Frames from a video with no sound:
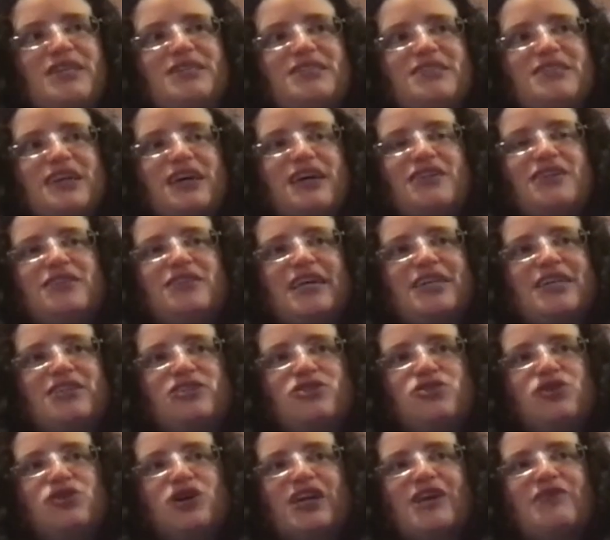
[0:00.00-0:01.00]
satellite to
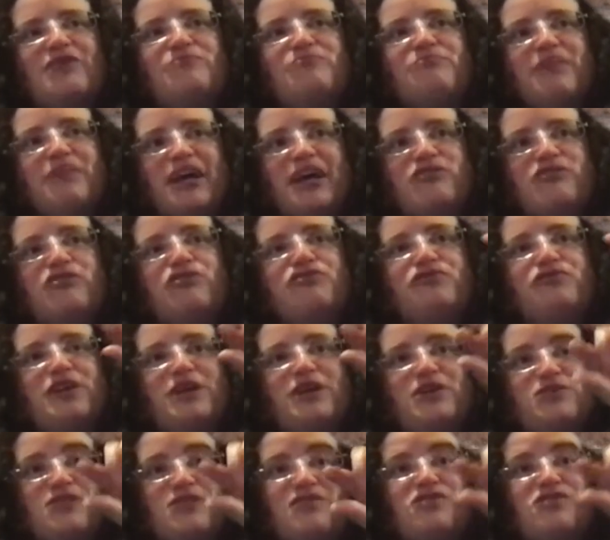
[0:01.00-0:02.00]
look at
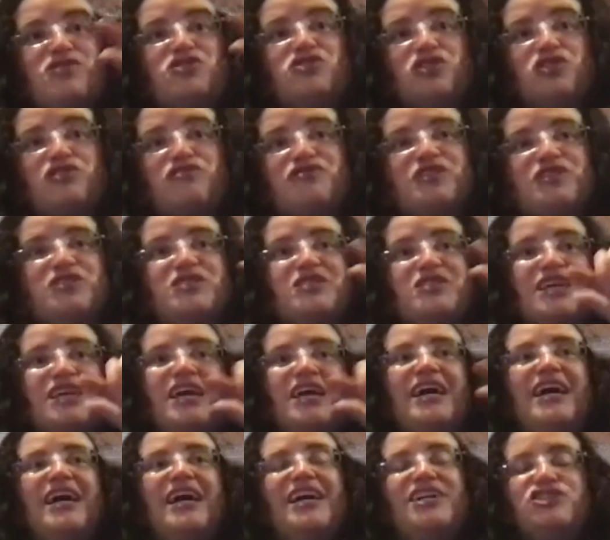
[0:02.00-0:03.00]
microflares on the surface
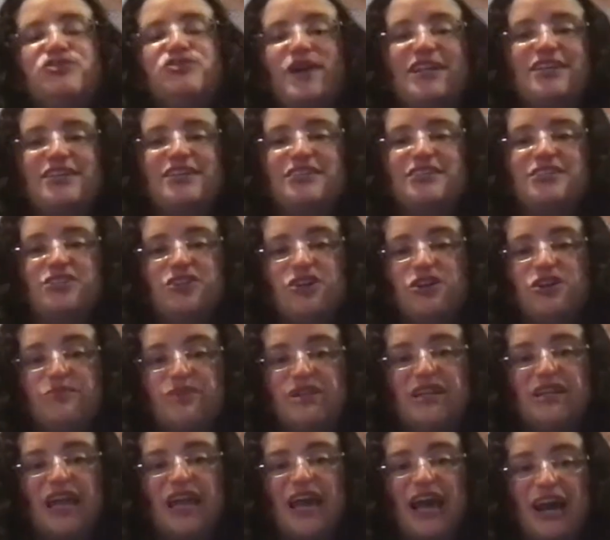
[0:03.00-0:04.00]
and try to
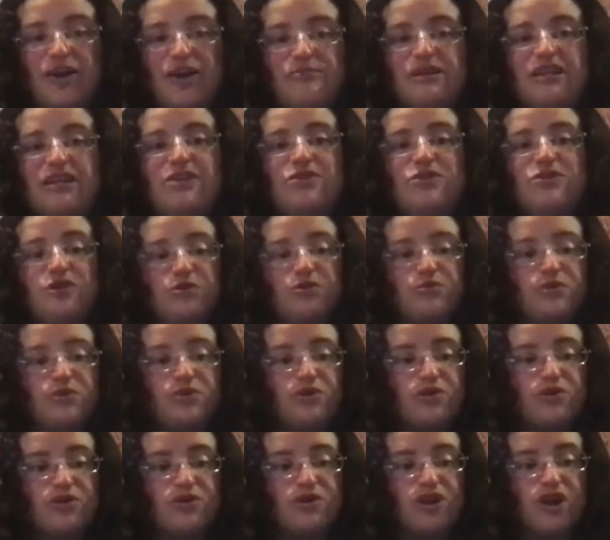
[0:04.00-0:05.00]
determine how many there
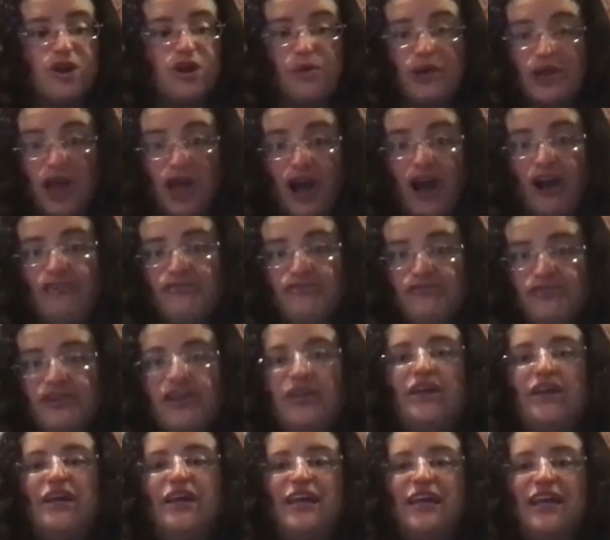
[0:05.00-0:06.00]
were going off
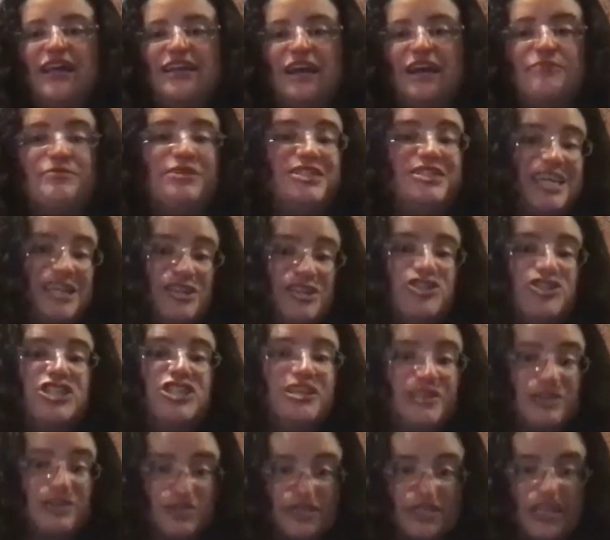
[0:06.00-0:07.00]
and how much energy
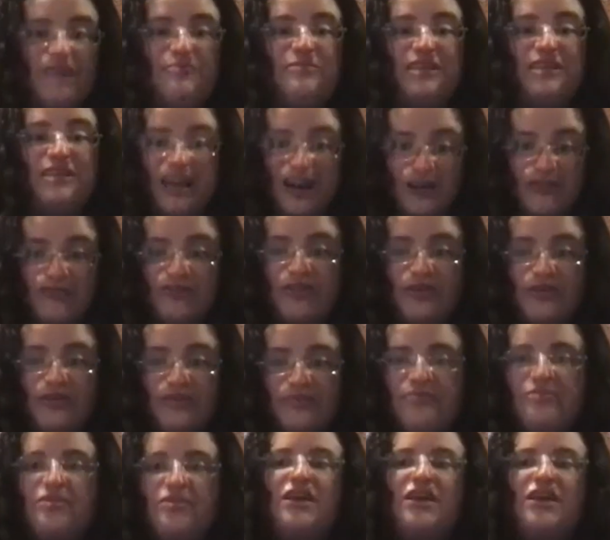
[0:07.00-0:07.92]
there was coming out of them.